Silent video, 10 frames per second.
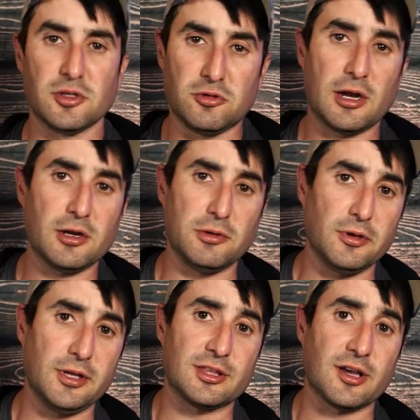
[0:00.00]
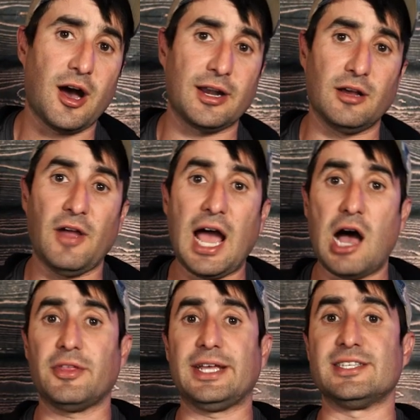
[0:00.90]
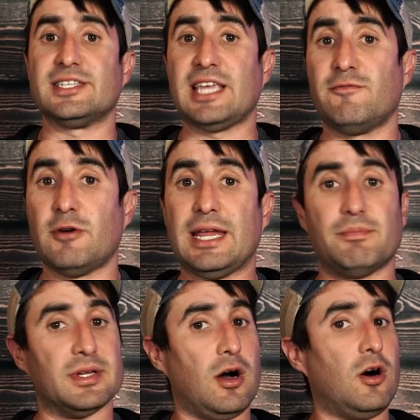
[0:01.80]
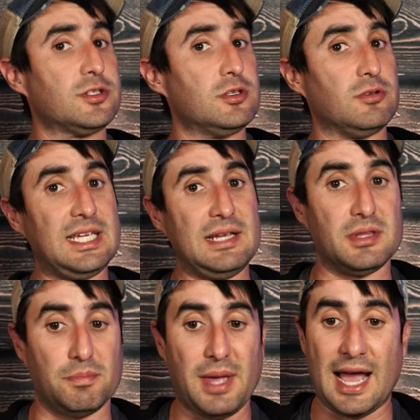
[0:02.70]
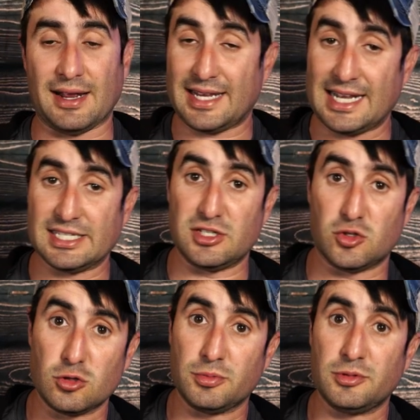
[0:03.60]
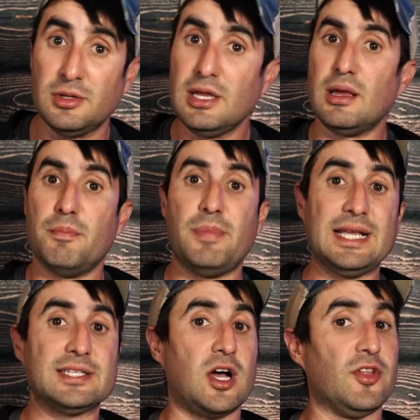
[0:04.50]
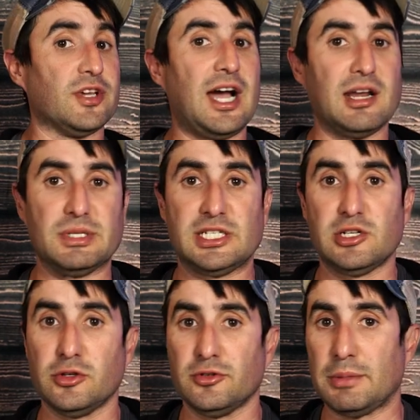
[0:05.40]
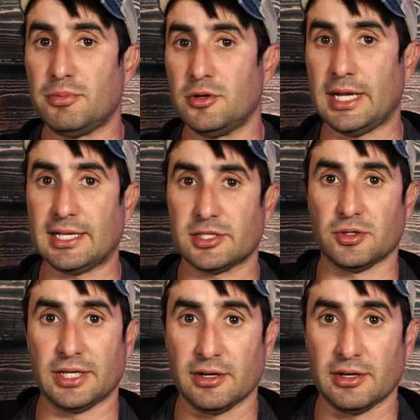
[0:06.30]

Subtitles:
So Gregory really thought of how they can save weight, but also keep the pack nice and durable based on the kind of material they put at certain